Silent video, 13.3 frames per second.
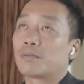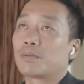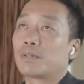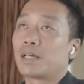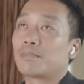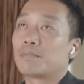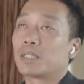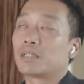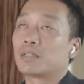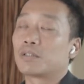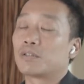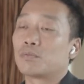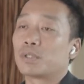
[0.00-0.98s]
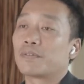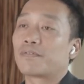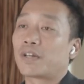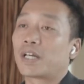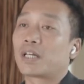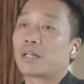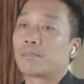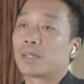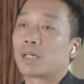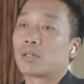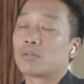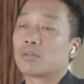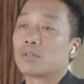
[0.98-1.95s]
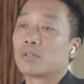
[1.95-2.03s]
led me to rethink about,